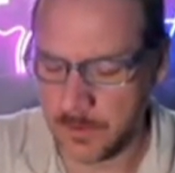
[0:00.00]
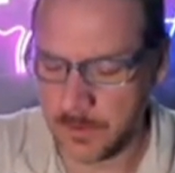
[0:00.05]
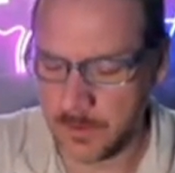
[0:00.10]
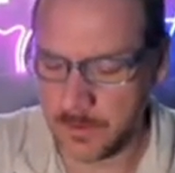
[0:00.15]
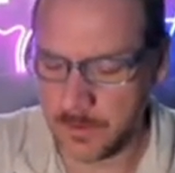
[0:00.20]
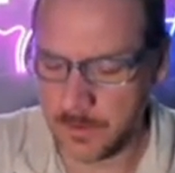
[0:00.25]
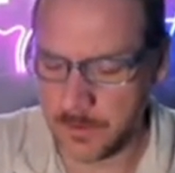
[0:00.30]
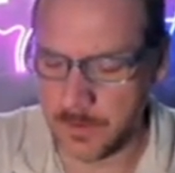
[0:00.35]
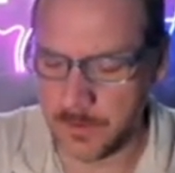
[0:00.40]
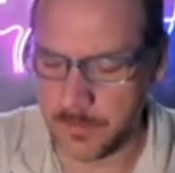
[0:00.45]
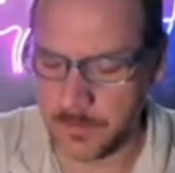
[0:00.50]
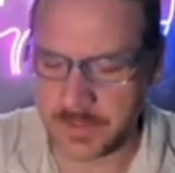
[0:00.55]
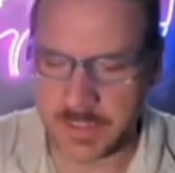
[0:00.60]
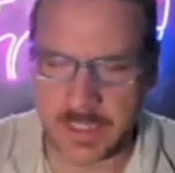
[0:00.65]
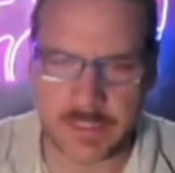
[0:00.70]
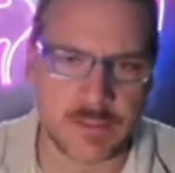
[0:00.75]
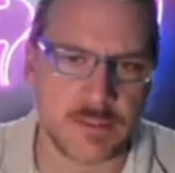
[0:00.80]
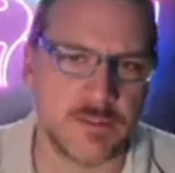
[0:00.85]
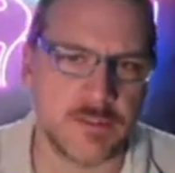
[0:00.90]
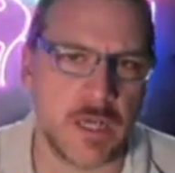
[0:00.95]
But
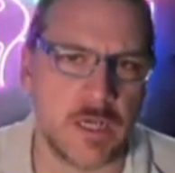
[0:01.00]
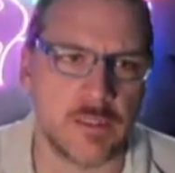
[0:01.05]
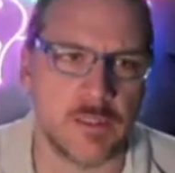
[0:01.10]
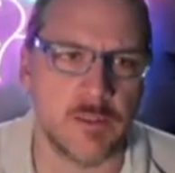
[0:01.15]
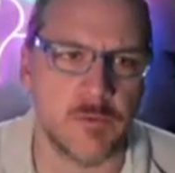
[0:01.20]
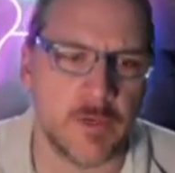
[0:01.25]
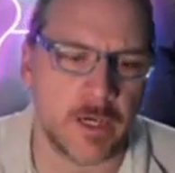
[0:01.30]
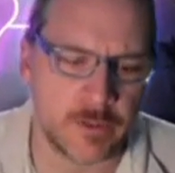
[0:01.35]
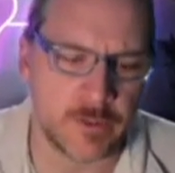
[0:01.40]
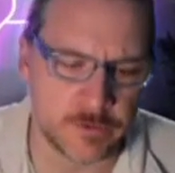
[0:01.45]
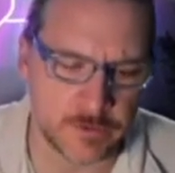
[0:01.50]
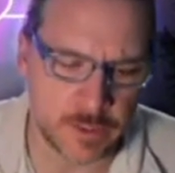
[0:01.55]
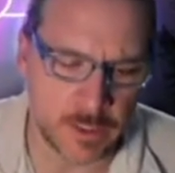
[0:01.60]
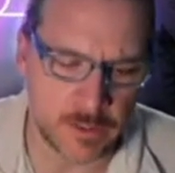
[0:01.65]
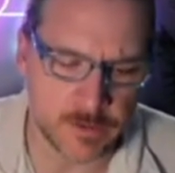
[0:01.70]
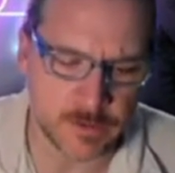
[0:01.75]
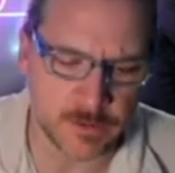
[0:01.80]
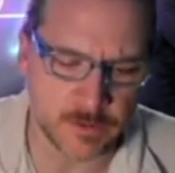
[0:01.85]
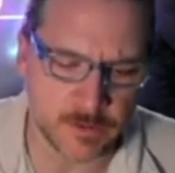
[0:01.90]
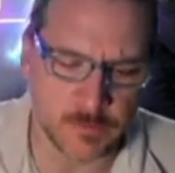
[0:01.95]
that's exactly what Andrew Tate
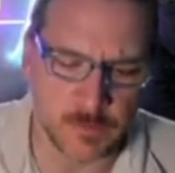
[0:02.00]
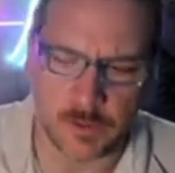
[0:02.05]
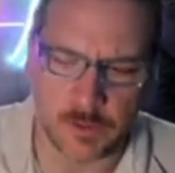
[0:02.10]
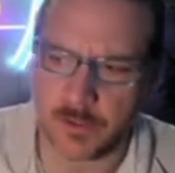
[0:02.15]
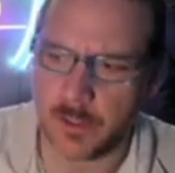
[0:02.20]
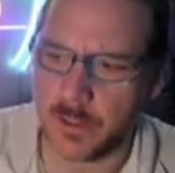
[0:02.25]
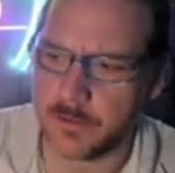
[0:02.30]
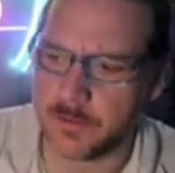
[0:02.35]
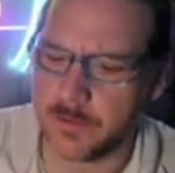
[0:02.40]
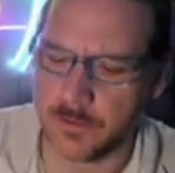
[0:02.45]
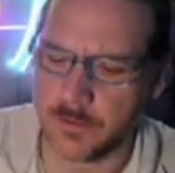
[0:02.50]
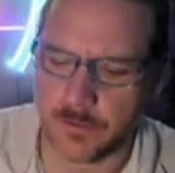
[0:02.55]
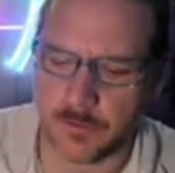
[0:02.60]
says about God too.